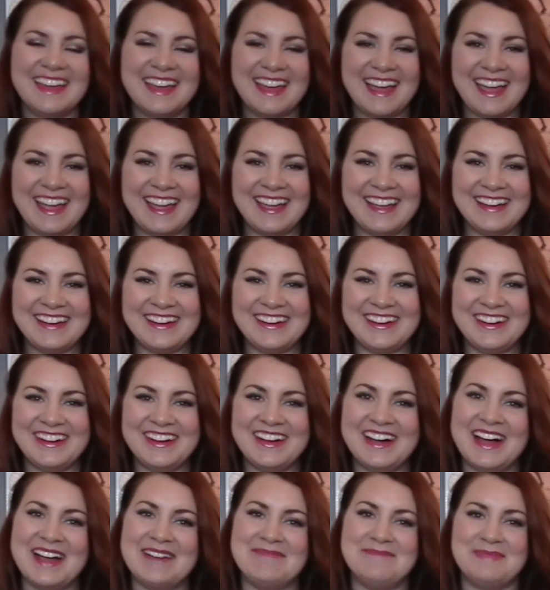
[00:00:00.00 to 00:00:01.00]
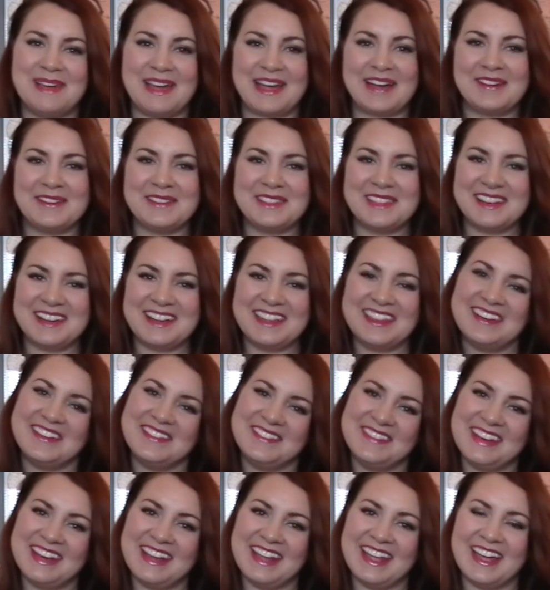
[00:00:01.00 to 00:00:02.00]
Hey y'all, I'm back with another
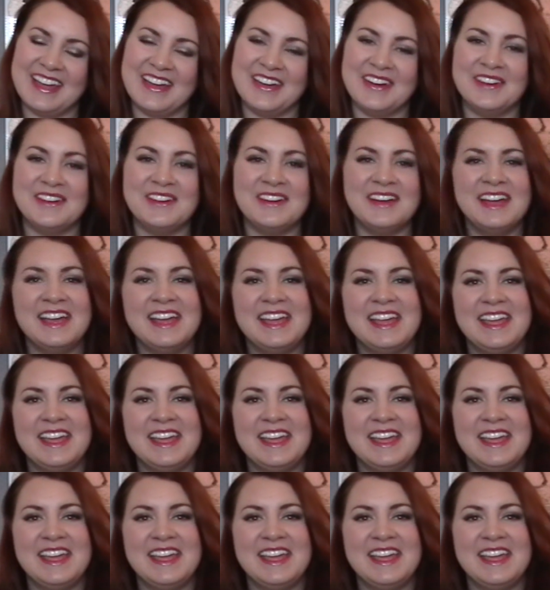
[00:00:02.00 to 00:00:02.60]
video.